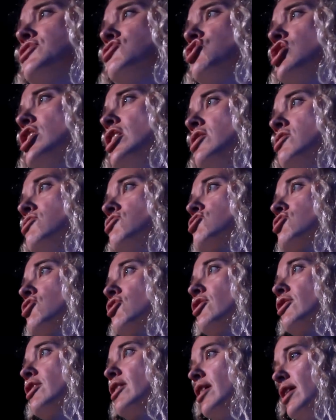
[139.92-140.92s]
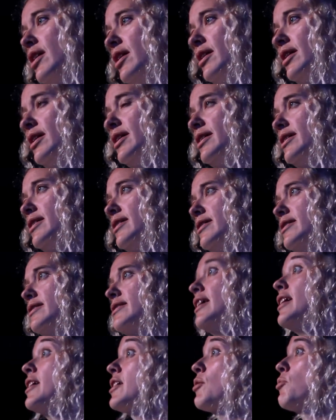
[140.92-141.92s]
to change.
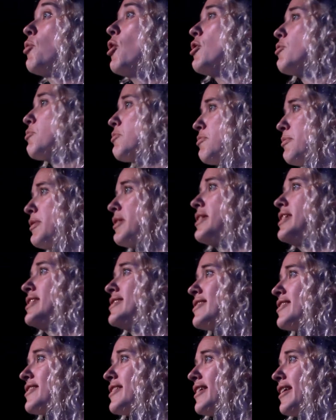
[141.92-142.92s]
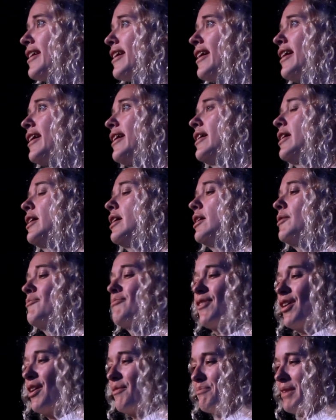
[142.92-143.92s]
Take a walk with me later.
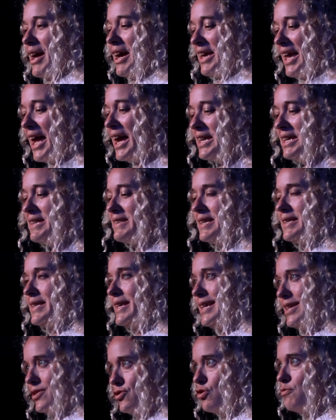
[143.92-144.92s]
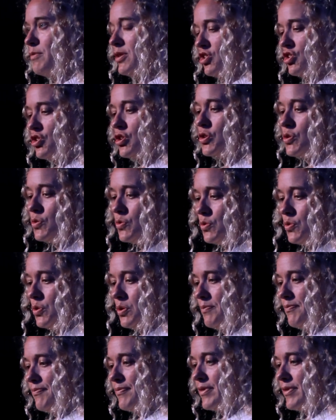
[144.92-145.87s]
I can't today, too much to do.